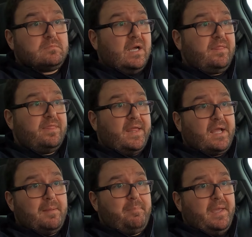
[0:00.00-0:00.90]
I
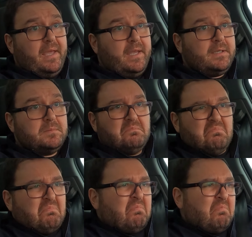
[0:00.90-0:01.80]
think I paid
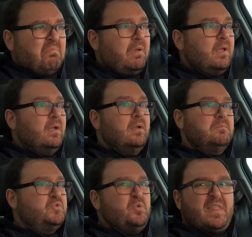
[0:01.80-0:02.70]

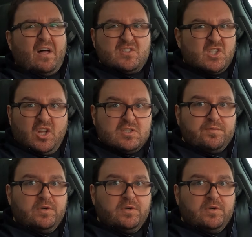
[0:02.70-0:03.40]
$2,000